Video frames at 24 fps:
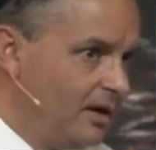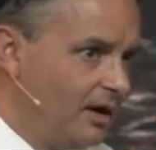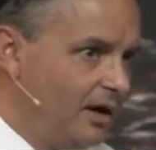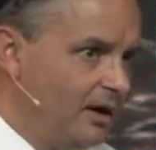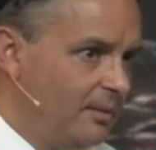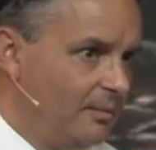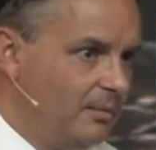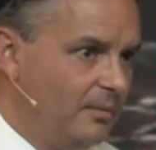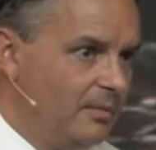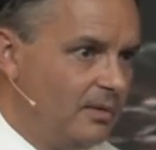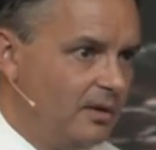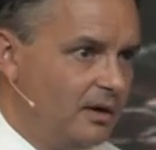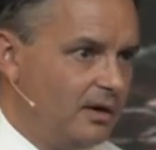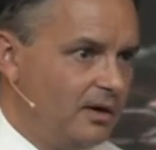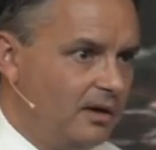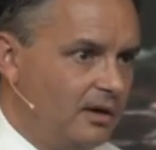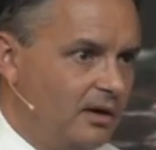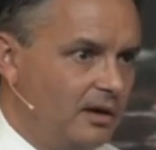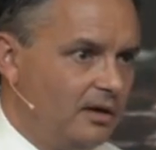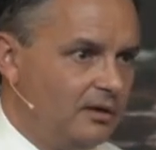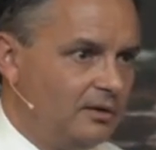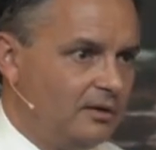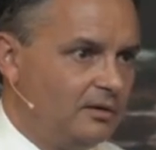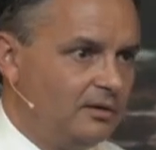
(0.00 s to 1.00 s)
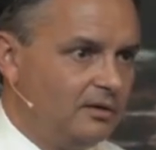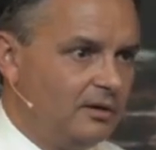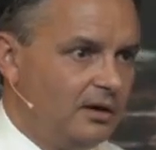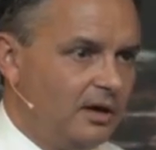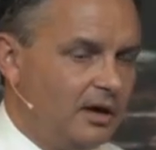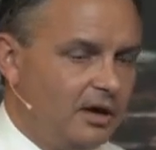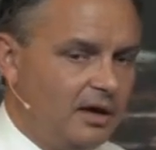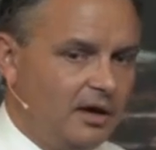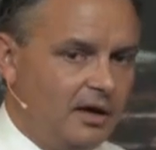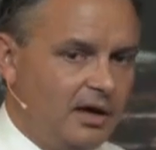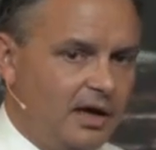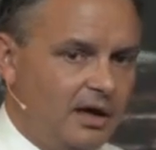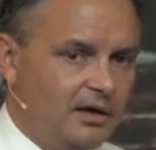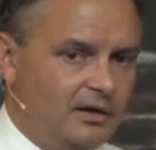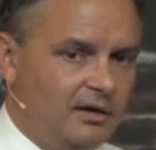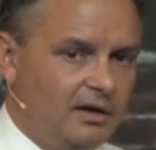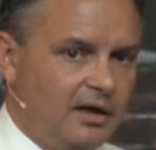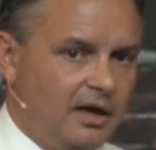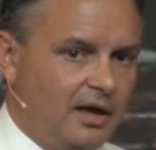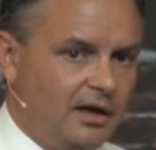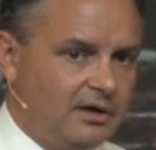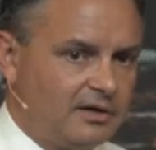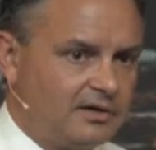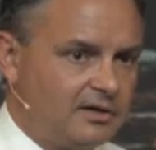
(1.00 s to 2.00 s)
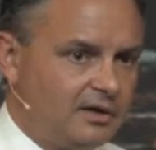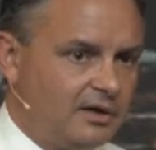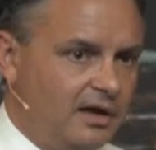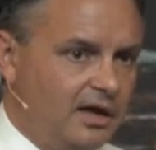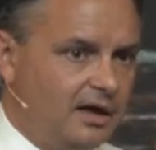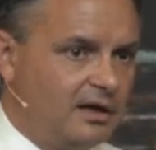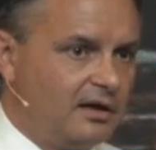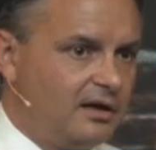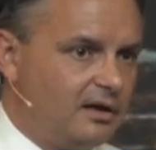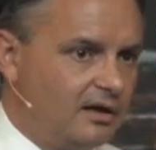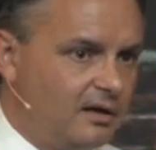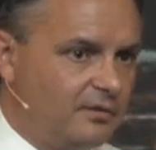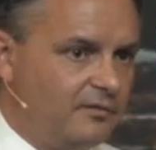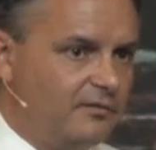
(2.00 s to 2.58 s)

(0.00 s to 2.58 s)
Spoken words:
So that